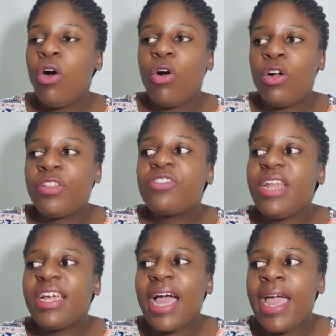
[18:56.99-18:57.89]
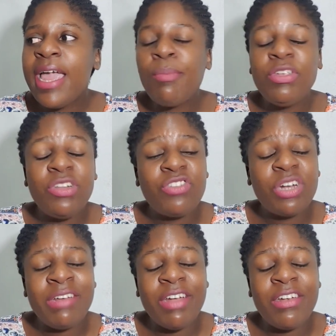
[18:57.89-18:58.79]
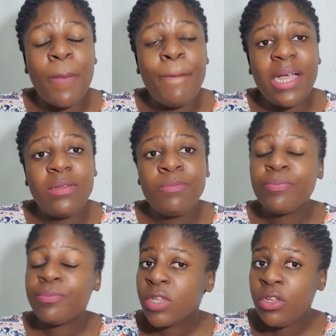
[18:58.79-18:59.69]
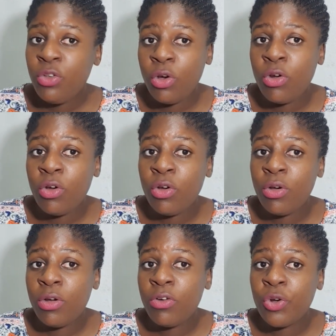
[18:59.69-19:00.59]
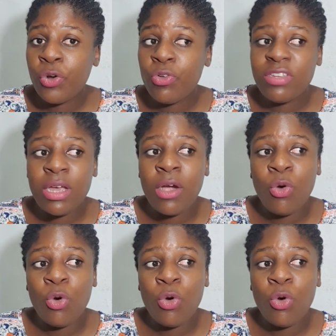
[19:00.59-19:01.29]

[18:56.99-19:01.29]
Or they'll tell you like, hi, I'm actually traveling right now, but your recruiter or